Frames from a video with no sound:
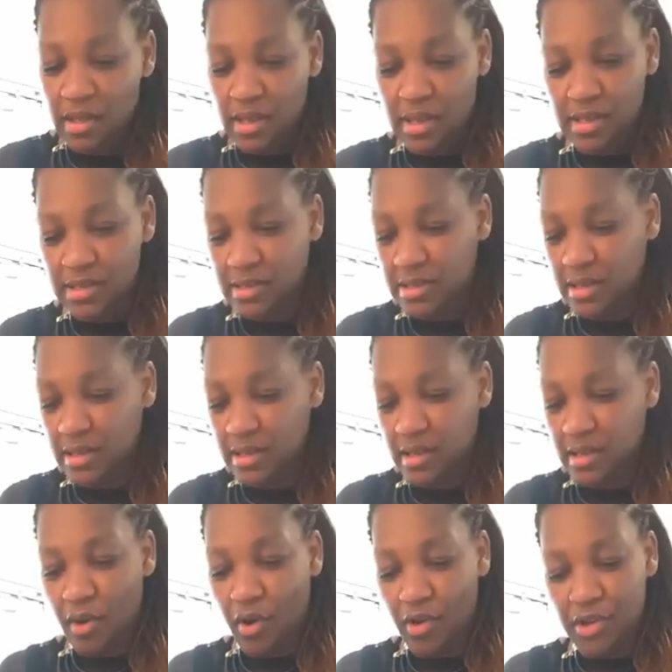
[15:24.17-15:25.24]
It's
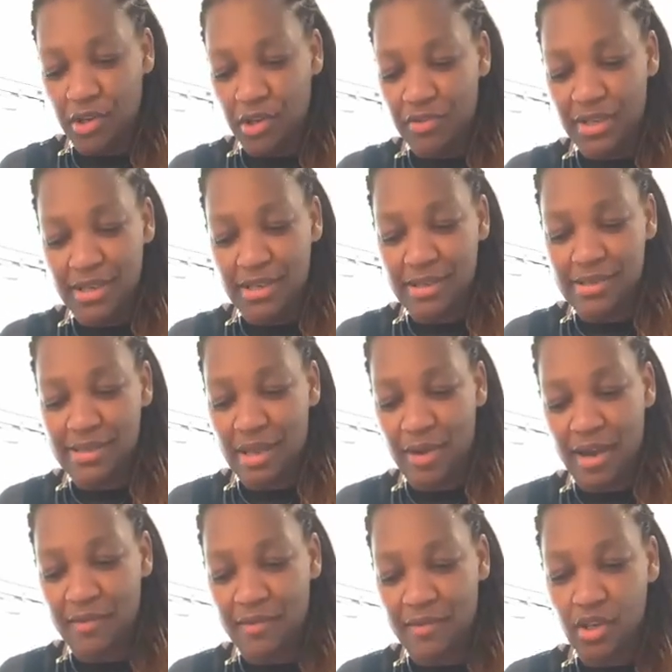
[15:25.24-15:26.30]
all ingredients that we
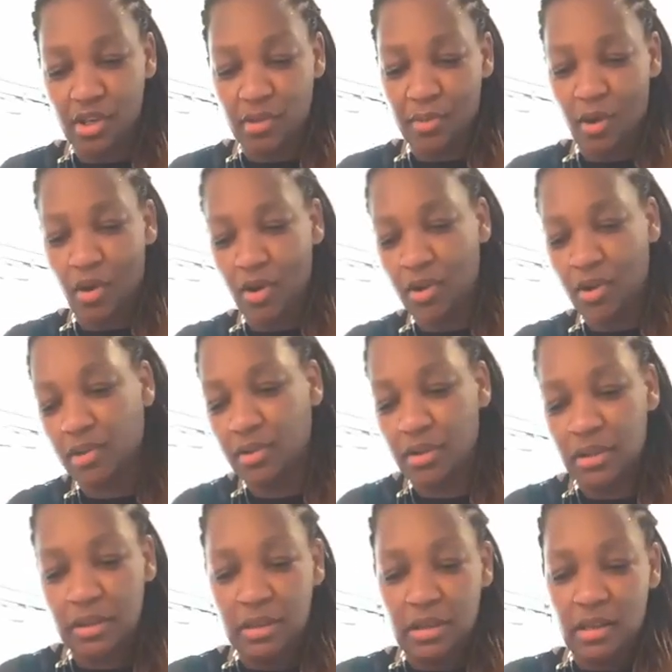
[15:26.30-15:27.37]
have at home. Oil.
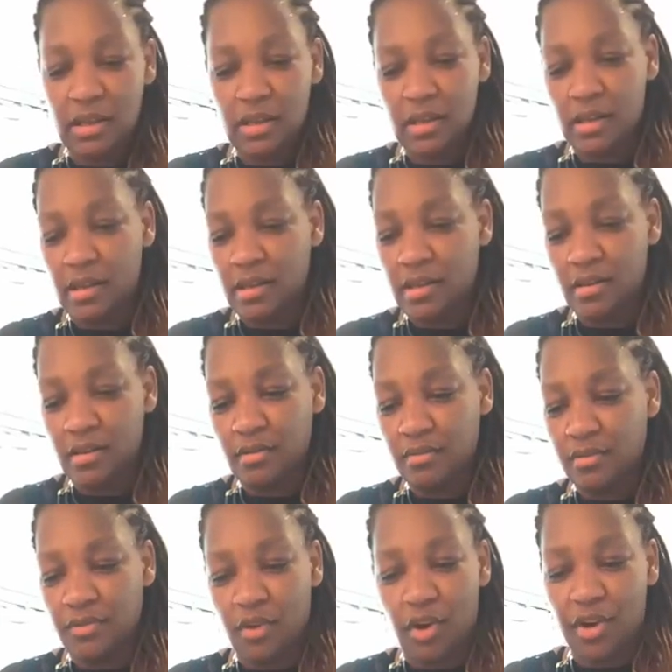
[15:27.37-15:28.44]

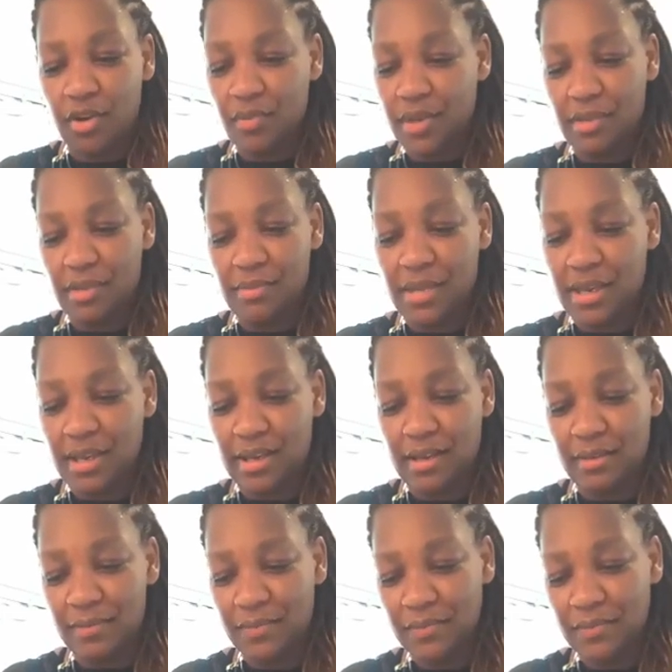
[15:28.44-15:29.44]
We've got it, we can make it.